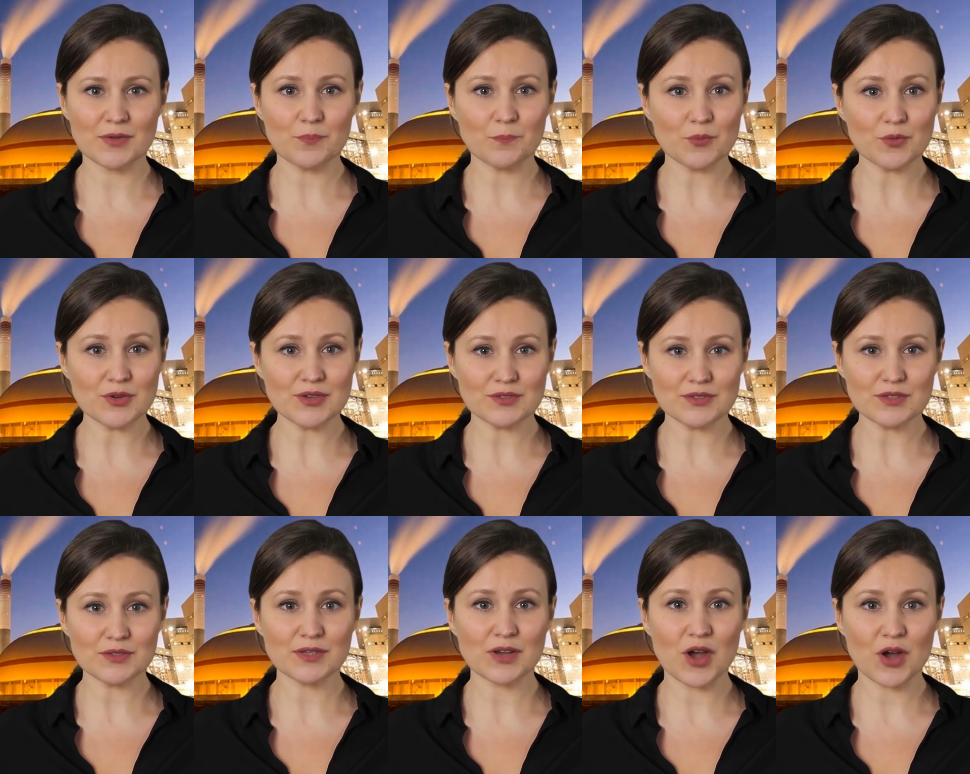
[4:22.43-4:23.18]

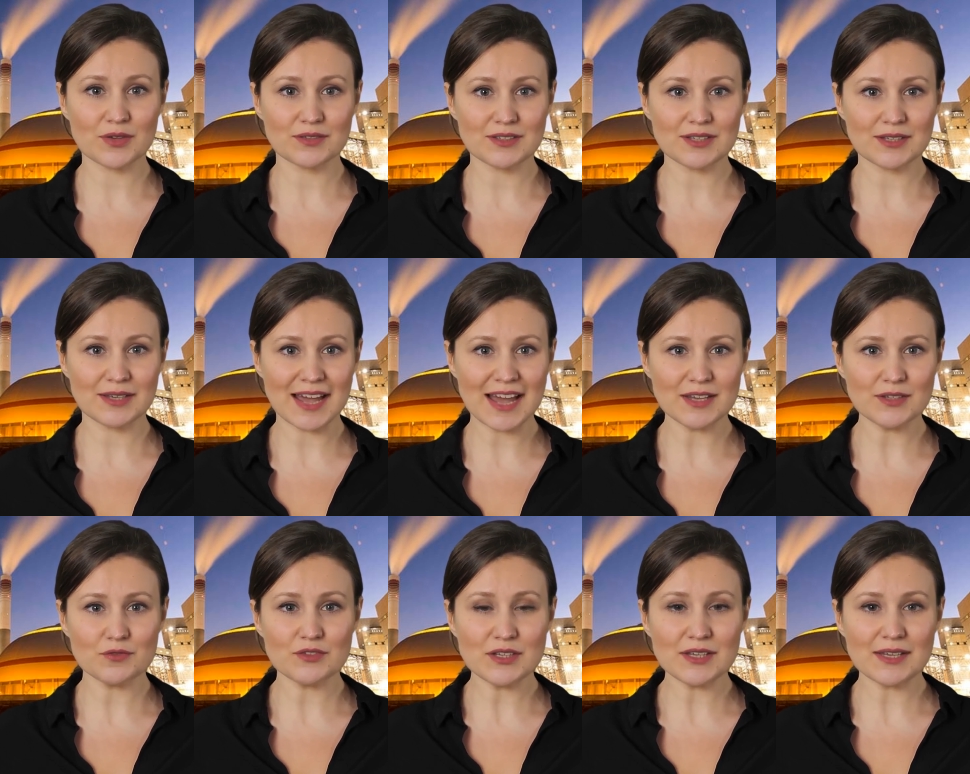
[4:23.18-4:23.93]
produces constant
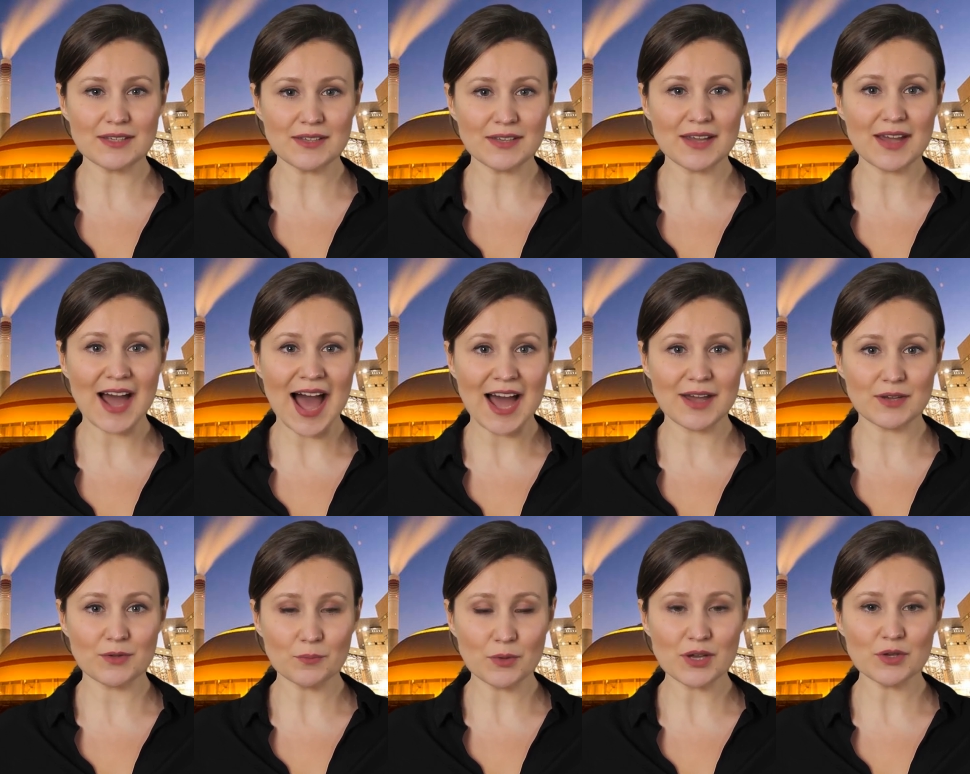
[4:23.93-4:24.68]
energy, has
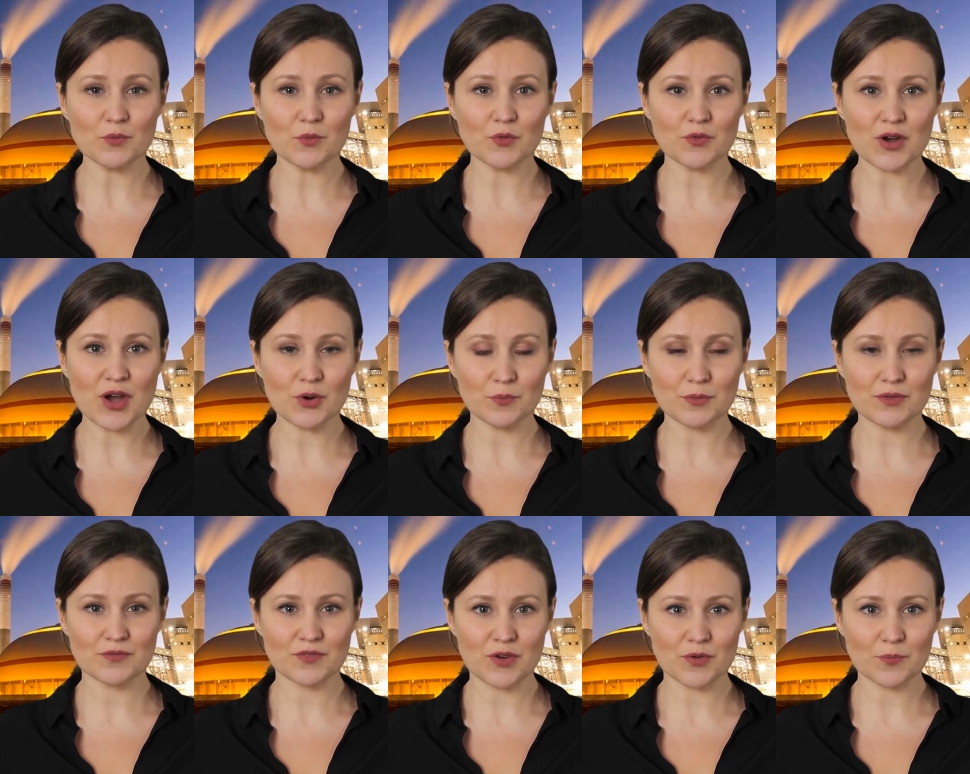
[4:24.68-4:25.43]
a minimal
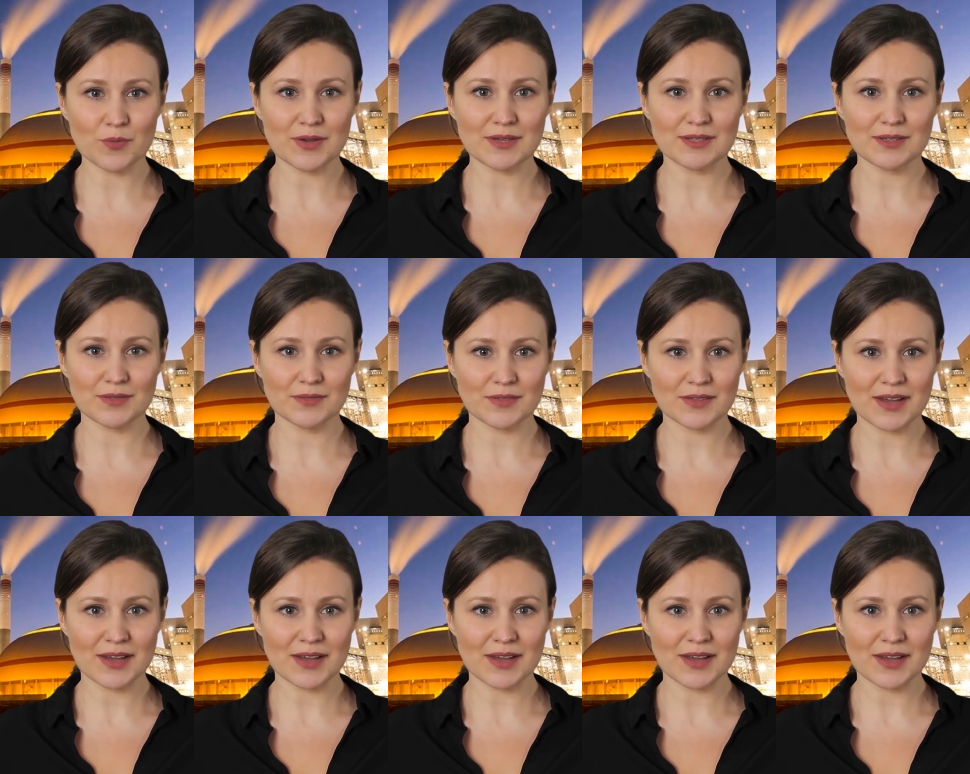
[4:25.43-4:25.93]
carbon footprint,